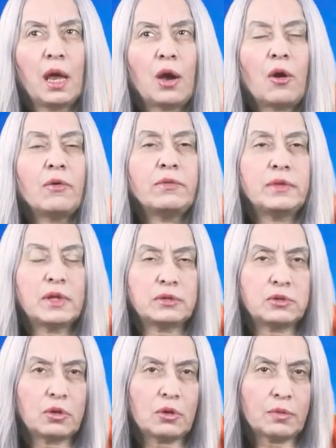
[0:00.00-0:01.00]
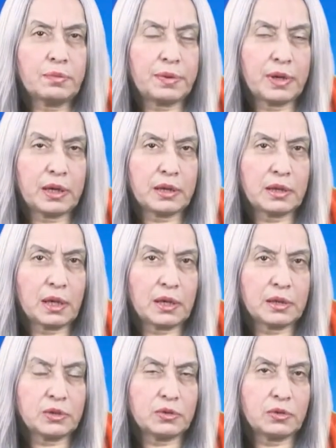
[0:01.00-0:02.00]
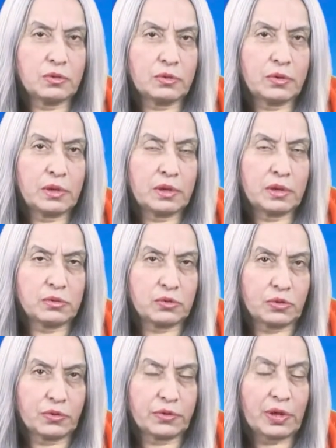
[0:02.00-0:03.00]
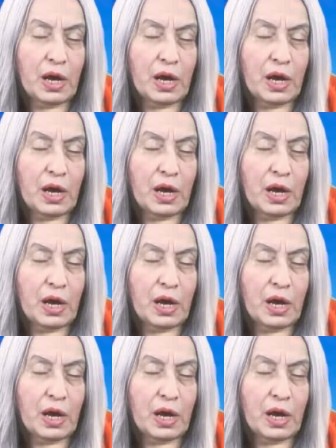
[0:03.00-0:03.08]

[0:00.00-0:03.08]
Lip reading: on the topic that has to do with the truth.